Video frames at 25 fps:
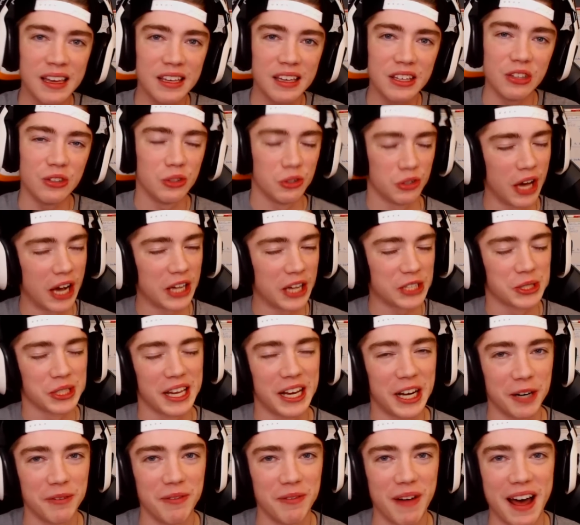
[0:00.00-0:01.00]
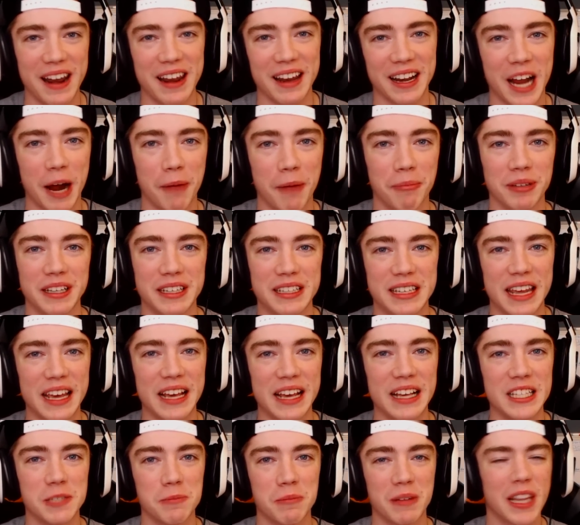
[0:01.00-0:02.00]
you guys will hear about it in a couple of
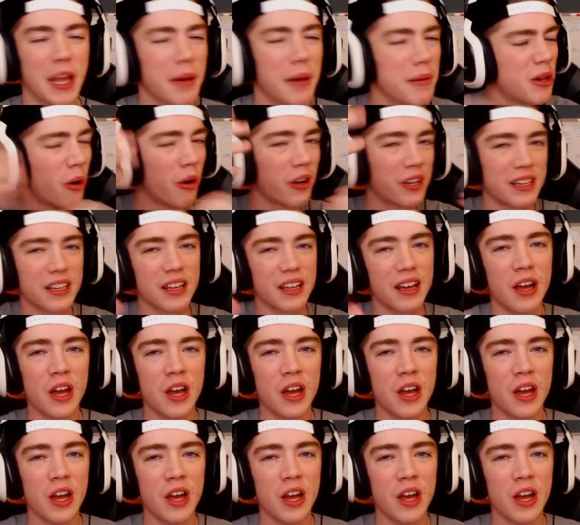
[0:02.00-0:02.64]
days, but let me know what,